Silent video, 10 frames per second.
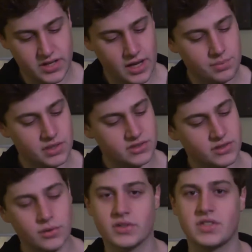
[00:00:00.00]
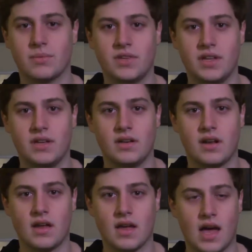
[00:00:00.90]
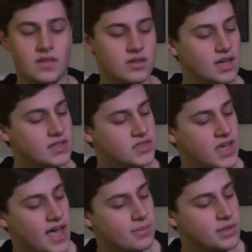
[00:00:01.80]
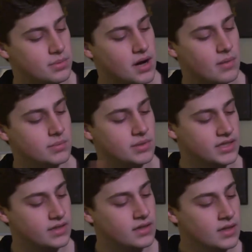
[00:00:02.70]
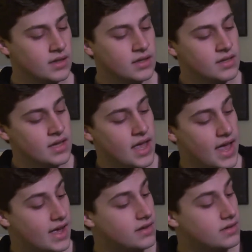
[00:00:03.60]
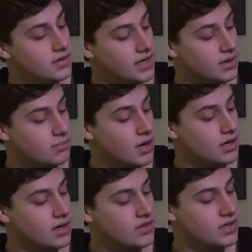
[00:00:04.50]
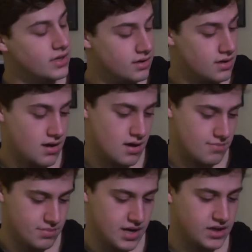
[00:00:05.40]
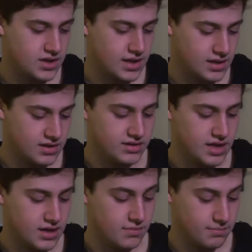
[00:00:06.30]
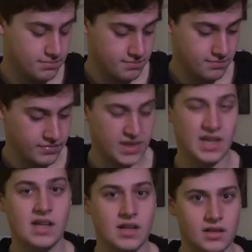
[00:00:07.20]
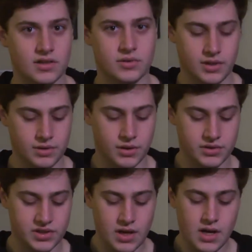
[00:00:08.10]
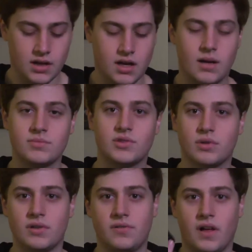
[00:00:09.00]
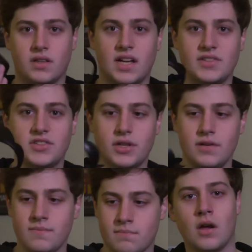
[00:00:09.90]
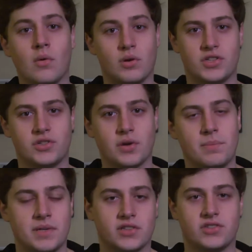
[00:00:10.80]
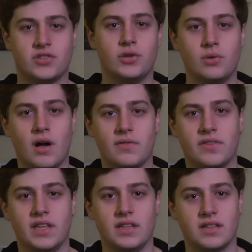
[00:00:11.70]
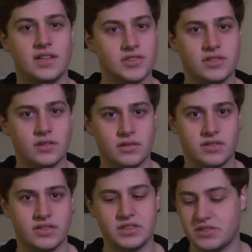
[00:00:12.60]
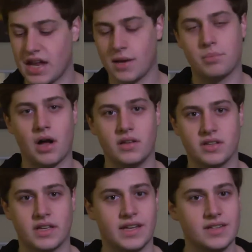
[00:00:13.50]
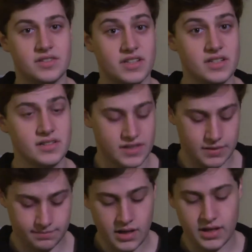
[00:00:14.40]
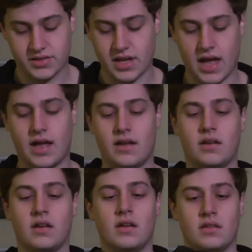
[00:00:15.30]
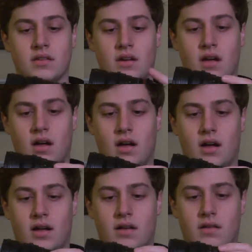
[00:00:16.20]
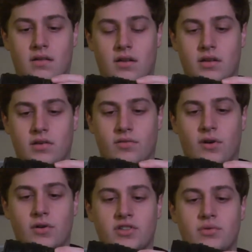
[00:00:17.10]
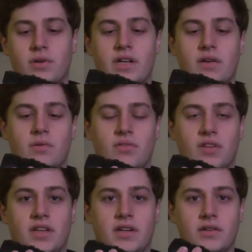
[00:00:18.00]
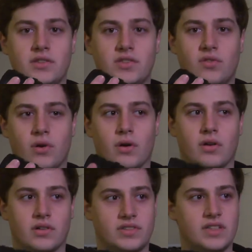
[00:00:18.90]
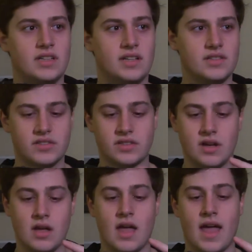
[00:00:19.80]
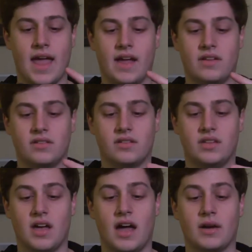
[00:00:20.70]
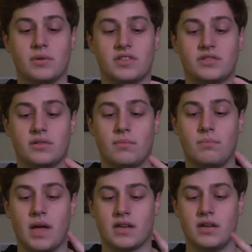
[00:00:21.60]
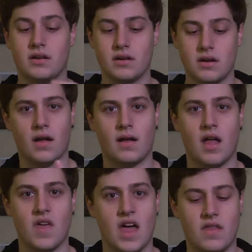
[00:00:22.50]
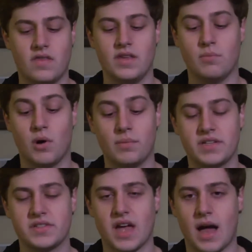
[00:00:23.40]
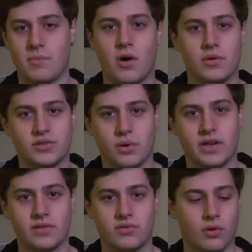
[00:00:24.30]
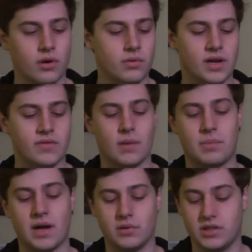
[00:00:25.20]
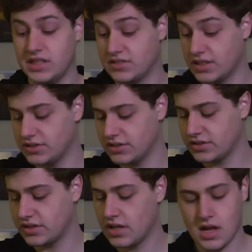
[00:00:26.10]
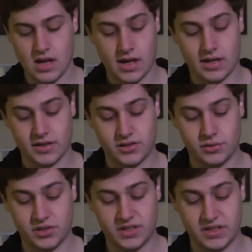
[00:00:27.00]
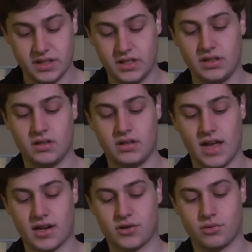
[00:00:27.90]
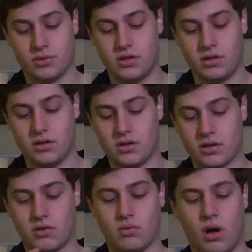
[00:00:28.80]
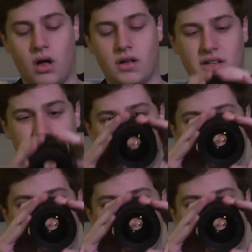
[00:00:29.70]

tape residue or something on the lens cap. He probably had like a marker on there, but I think I can clean that up. Looks really gross. Comes with a lens hood, which is great because two of the lenses that I bought in the kit didn't. It's got your focus ring with the gears for cine lens and the iris back here. And then the moment I'm always waiting for whenever I buy one of these lenses is to see the actual quality